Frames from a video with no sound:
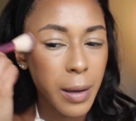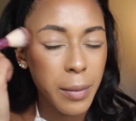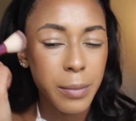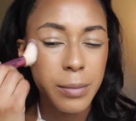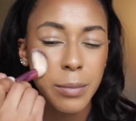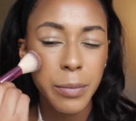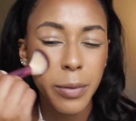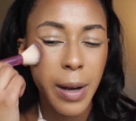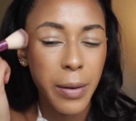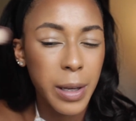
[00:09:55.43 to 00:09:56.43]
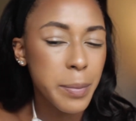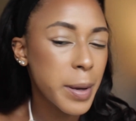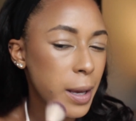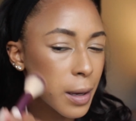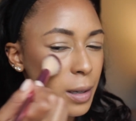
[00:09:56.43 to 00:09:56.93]
like brownie
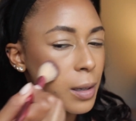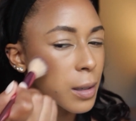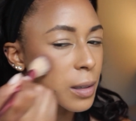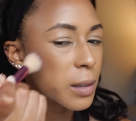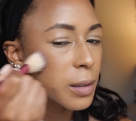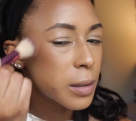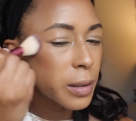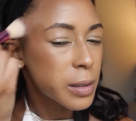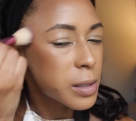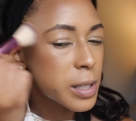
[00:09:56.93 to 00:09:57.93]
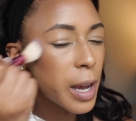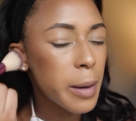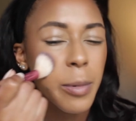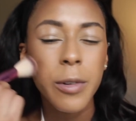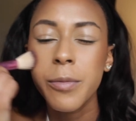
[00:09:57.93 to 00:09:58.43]
pink
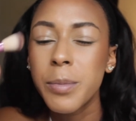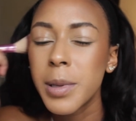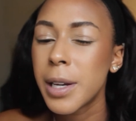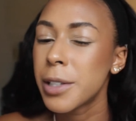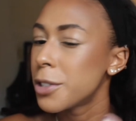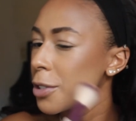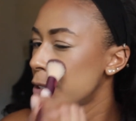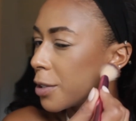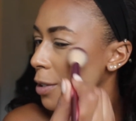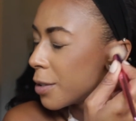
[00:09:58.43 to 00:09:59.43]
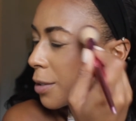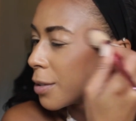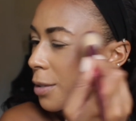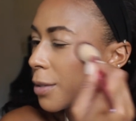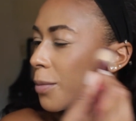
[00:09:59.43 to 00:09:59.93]
type of blush.
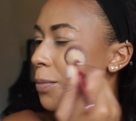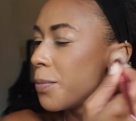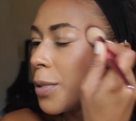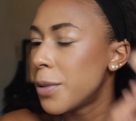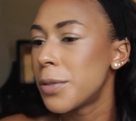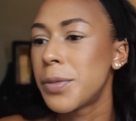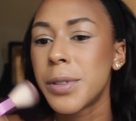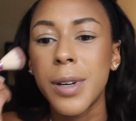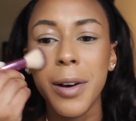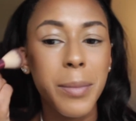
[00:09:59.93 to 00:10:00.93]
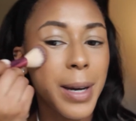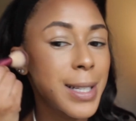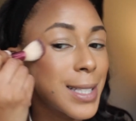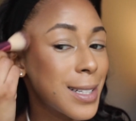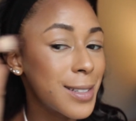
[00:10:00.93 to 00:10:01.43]
beautiful on
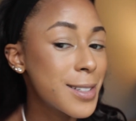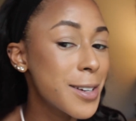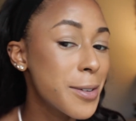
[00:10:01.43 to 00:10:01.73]
my skin